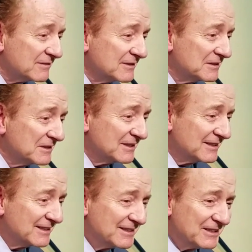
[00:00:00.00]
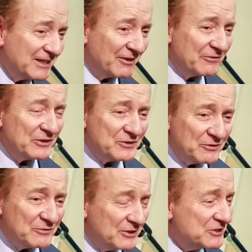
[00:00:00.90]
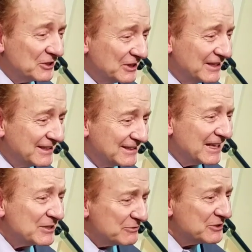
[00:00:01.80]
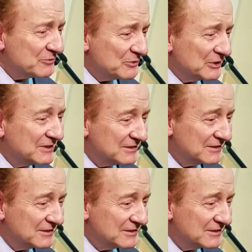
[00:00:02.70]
Mm-hmm. You know, if you're doing what you like, that's what you want.